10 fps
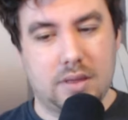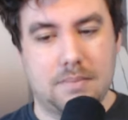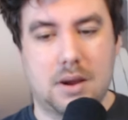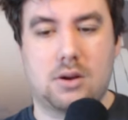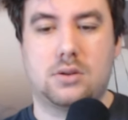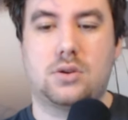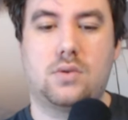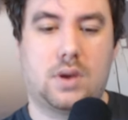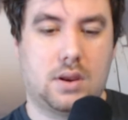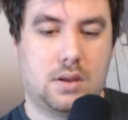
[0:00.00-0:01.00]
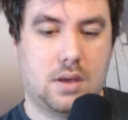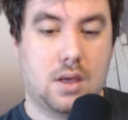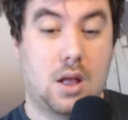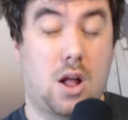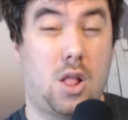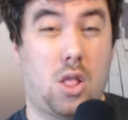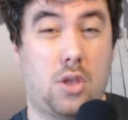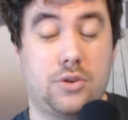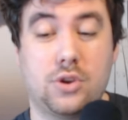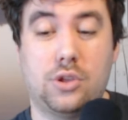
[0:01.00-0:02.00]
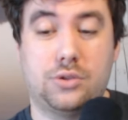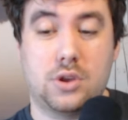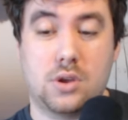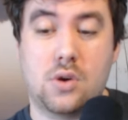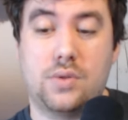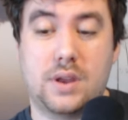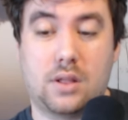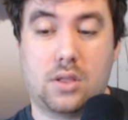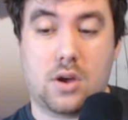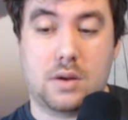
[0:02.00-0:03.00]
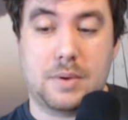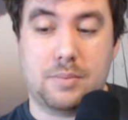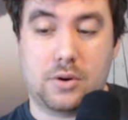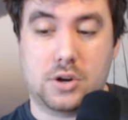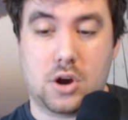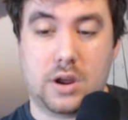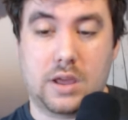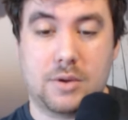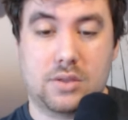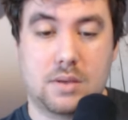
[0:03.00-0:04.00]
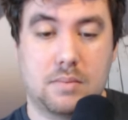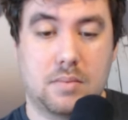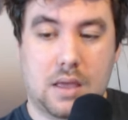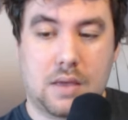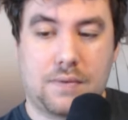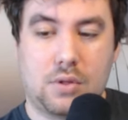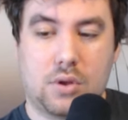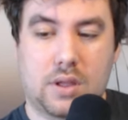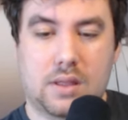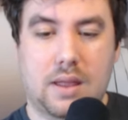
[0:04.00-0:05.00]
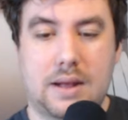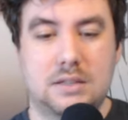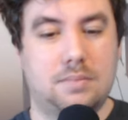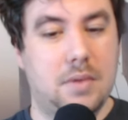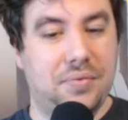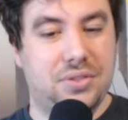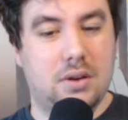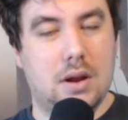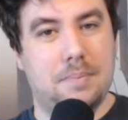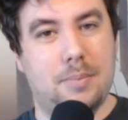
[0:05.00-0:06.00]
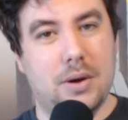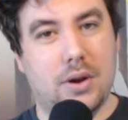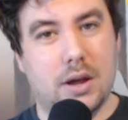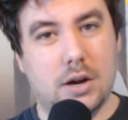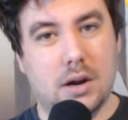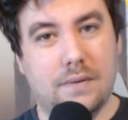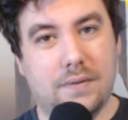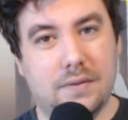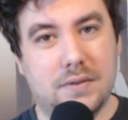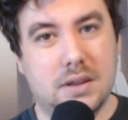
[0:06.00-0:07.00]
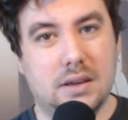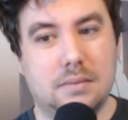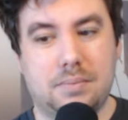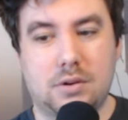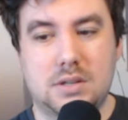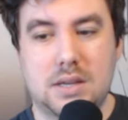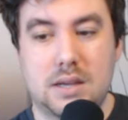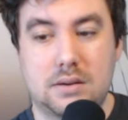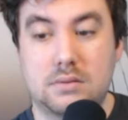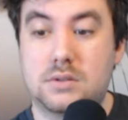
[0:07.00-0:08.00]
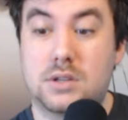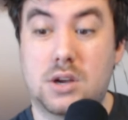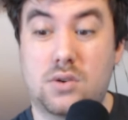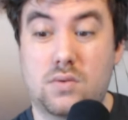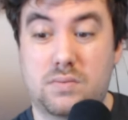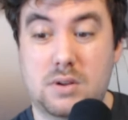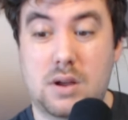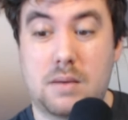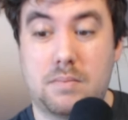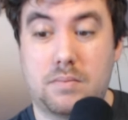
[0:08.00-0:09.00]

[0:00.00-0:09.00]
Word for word: the Merit token. You'll know that a lot of people are talking about them. If you look at the last month, they're up about 115%, so they're up